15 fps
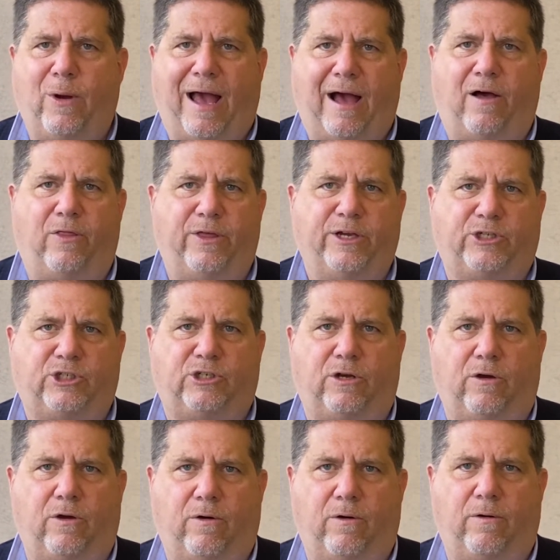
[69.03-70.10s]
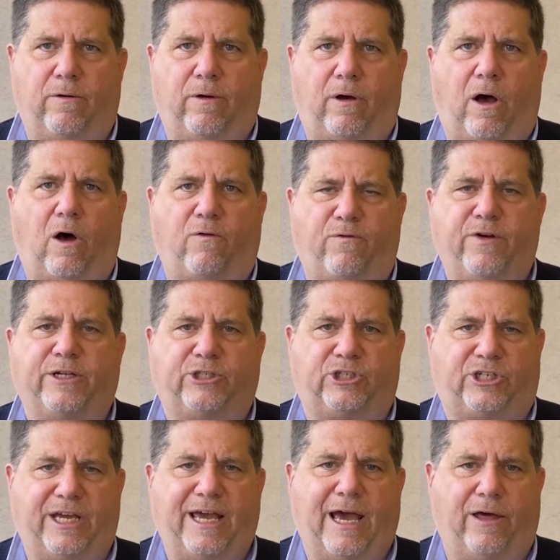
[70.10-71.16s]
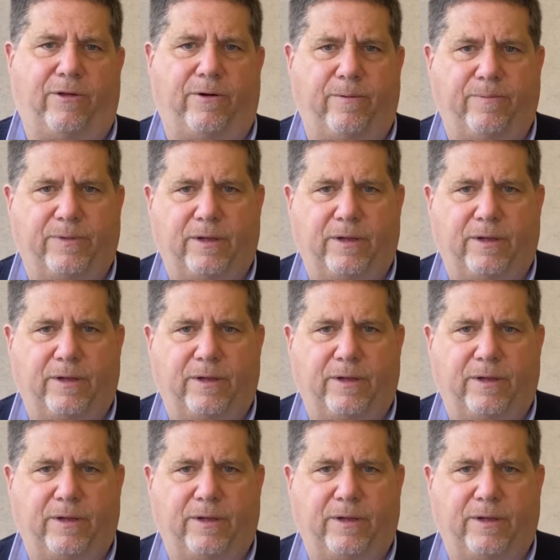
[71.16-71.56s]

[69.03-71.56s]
how this all fits together.